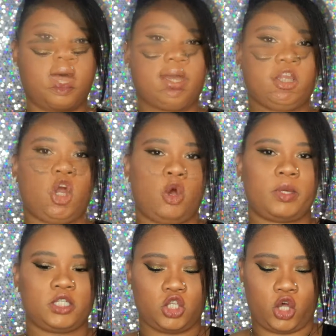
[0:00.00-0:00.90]
I can
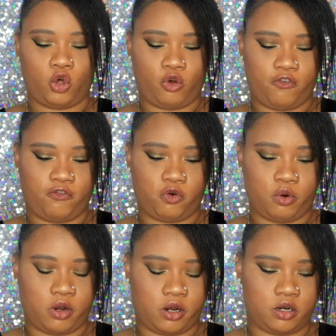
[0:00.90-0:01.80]
always go
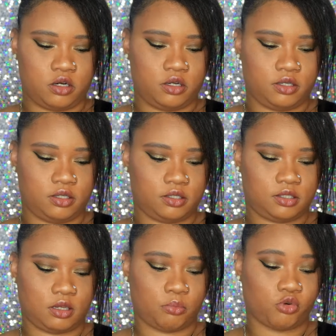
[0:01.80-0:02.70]
for
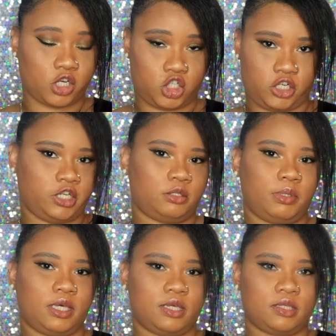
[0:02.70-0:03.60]
some brushes
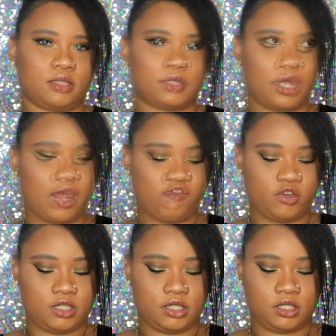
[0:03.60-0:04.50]
because I
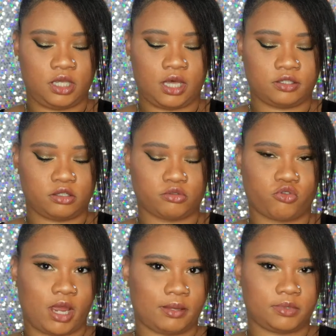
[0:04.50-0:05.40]
recently
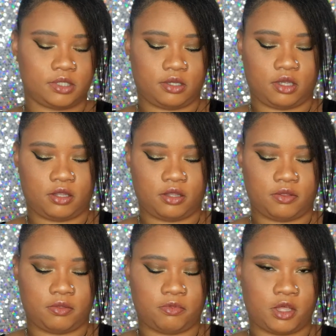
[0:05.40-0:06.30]
unsubscribed to
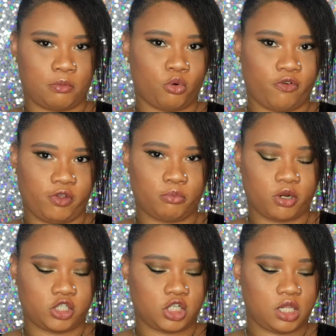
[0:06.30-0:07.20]
the Morphe
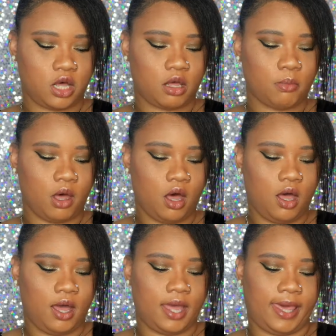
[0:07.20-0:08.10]
Brush Club,
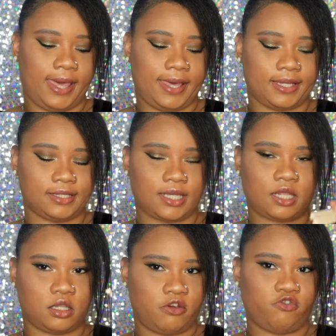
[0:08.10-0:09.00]
and I
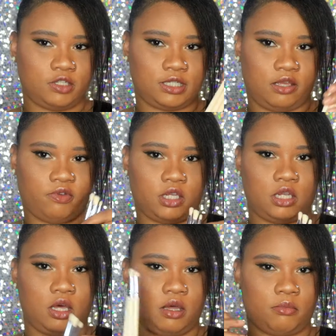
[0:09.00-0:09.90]
love
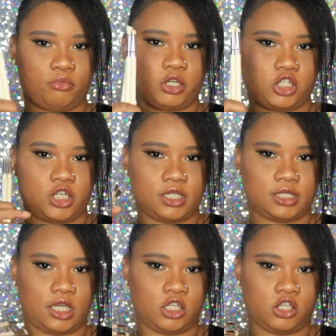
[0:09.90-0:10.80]
receiving
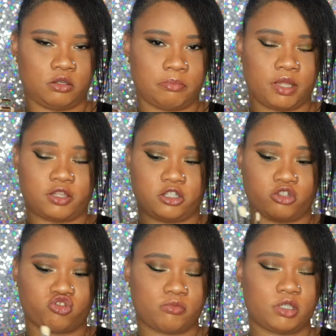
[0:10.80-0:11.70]
brushes and monthly
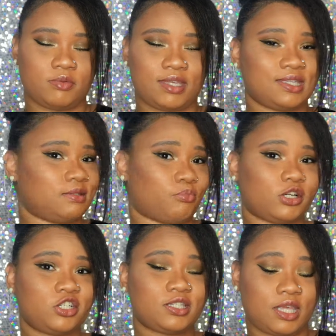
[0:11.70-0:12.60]
subscriptions because
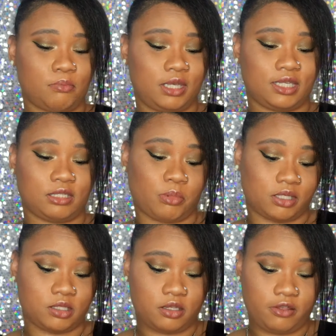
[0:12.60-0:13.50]
brushes can be
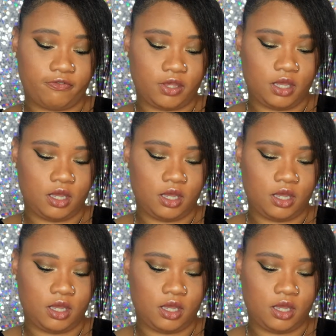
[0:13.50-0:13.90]
expensive,